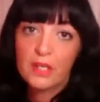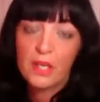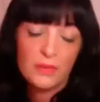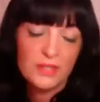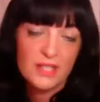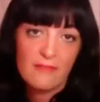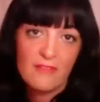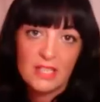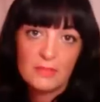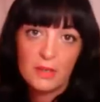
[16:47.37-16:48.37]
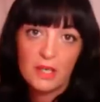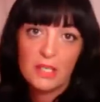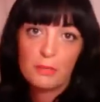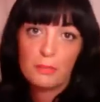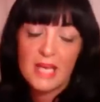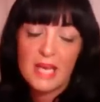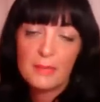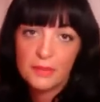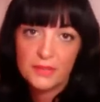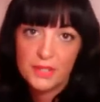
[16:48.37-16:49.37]
go to their Facebook, and you'll be
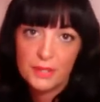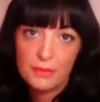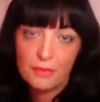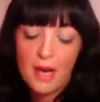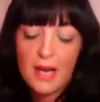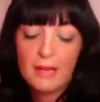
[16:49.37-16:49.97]
able to